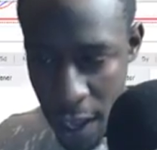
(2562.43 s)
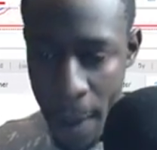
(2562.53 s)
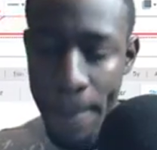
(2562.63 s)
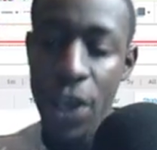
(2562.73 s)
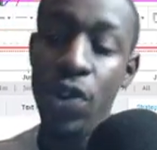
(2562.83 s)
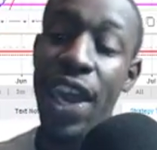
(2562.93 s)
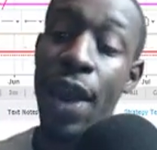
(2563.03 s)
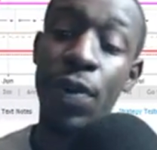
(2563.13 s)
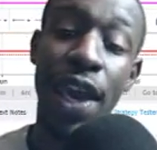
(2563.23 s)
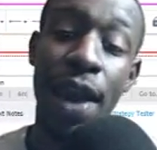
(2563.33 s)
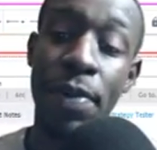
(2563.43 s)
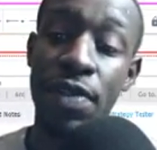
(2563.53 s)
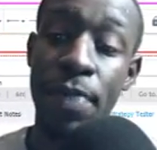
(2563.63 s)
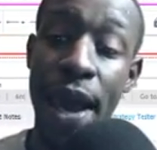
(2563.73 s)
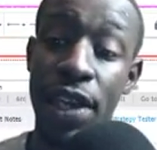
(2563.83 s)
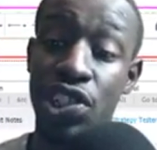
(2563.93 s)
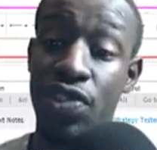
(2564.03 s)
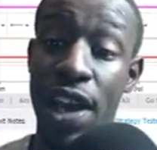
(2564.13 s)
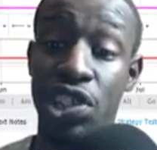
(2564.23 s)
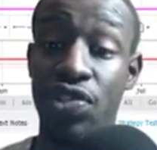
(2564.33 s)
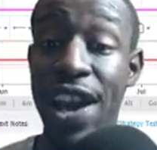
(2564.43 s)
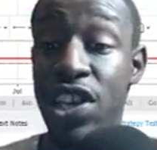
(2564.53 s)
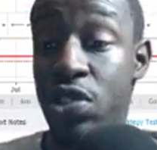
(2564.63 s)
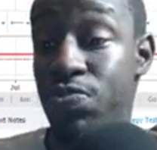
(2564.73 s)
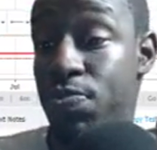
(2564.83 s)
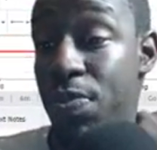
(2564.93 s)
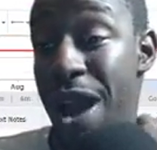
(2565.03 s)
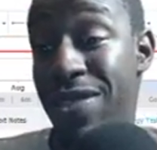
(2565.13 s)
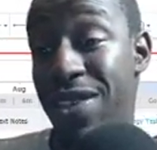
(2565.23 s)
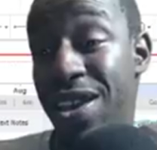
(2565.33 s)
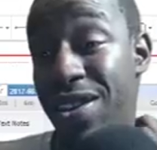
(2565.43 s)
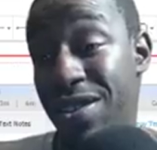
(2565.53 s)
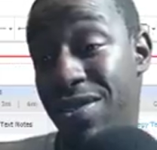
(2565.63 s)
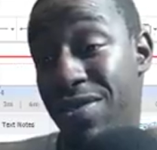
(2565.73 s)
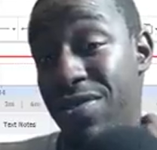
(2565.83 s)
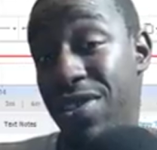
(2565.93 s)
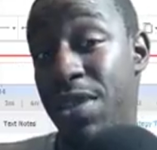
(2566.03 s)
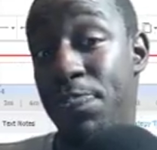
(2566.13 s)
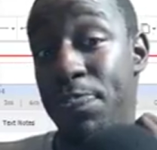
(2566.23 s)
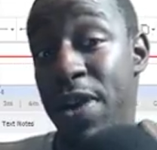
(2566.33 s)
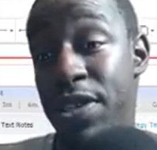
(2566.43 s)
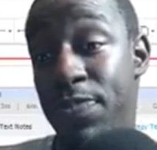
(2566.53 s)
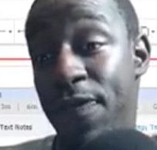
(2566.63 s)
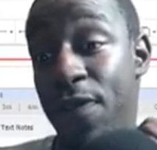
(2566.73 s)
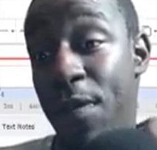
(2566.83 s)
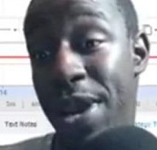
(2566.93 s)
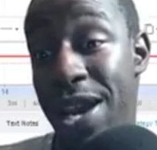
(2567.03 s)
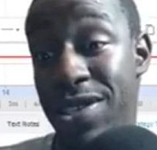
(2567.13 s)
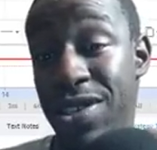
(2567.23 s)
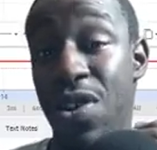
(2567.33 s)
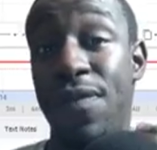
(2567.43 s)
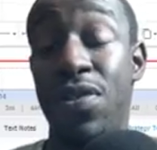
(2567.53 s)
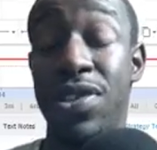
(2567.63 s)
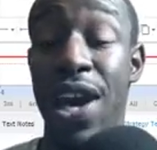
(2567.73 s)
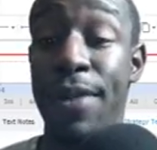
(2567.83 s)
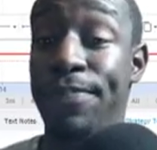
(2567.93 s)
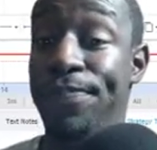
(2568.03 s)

But we can't be mad at Strat. Strat is, I think, the best performing ICO of all time.